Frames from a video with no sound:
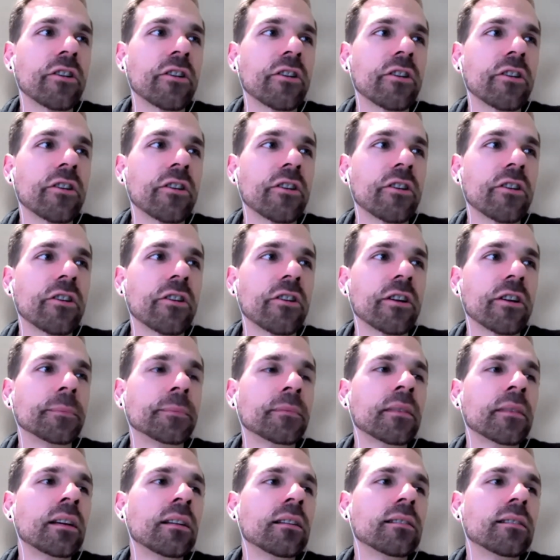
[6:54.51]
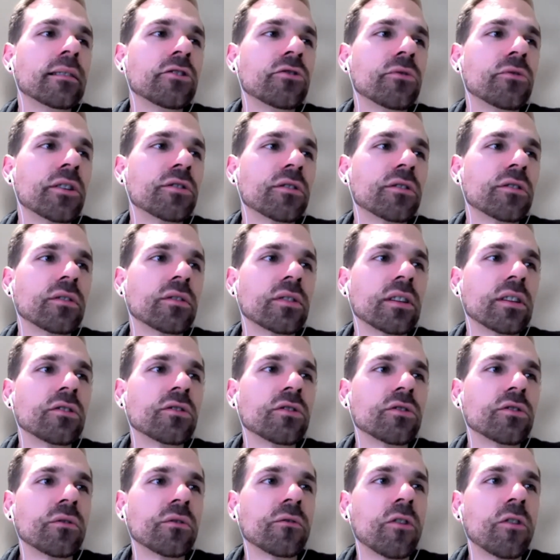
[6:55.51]
The situation continues to
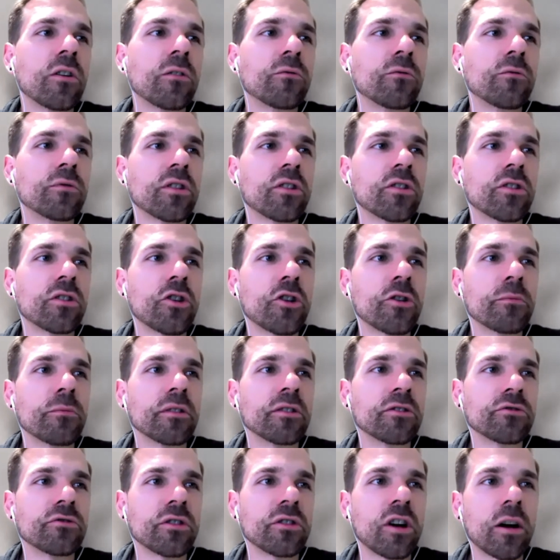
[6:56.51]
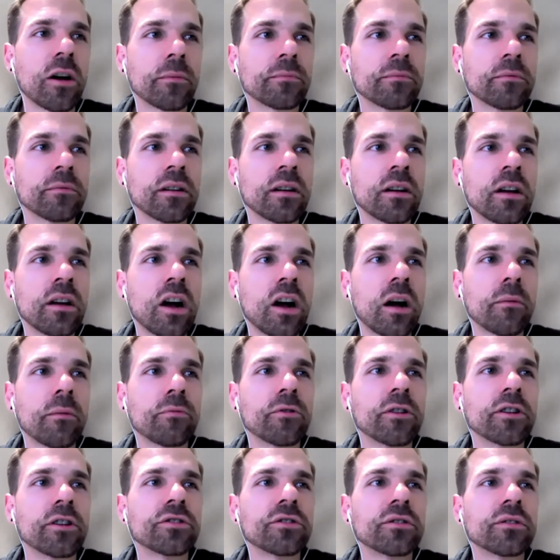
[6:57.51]
evolve with ongoing military op-
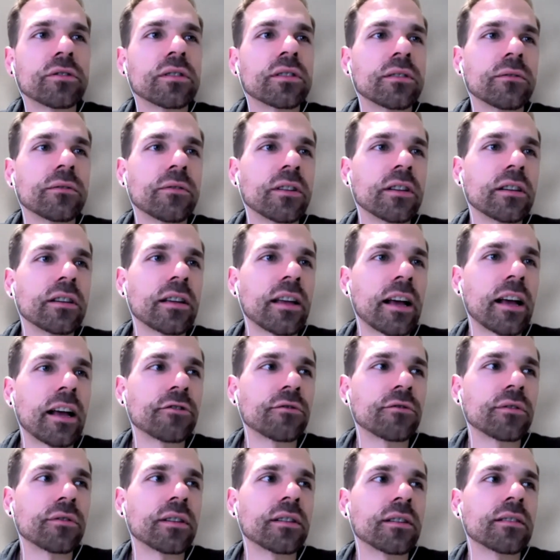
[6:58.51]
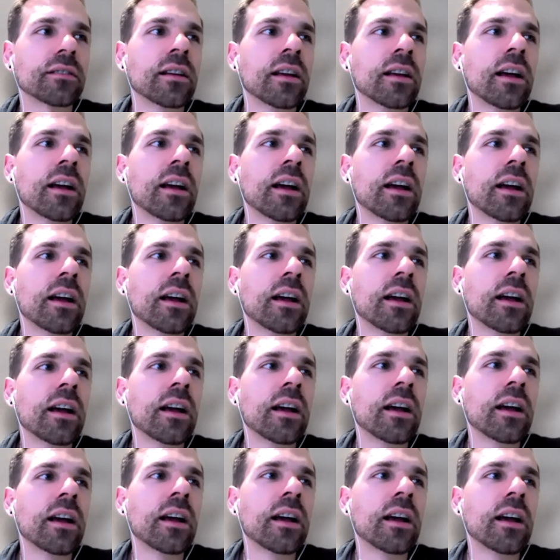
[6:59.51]
operations, civilian casualties, and the
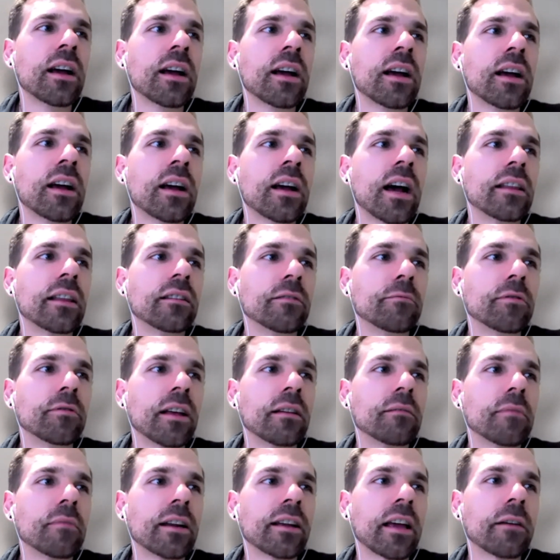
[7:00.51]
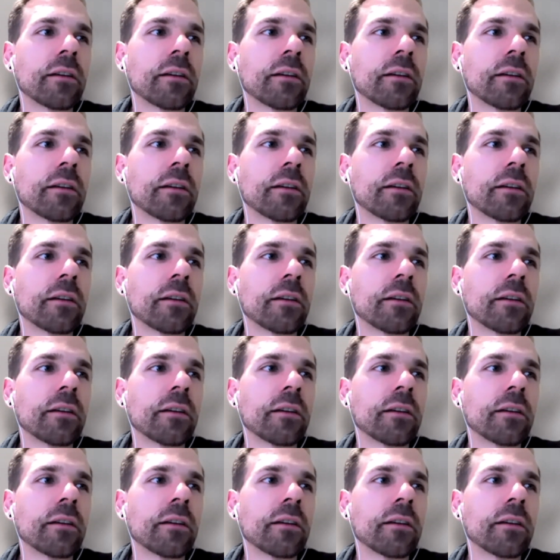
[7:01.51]
diplomatic efforts at